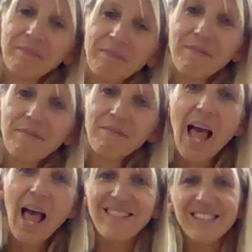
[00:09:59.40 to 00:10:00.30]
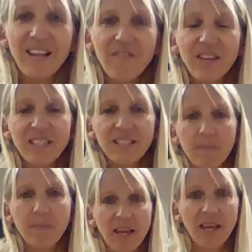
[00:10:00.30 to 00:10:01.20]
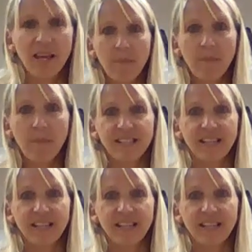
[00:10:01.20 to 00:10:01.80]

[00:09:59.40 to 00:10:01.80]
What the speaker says: add the suffix to make it buses.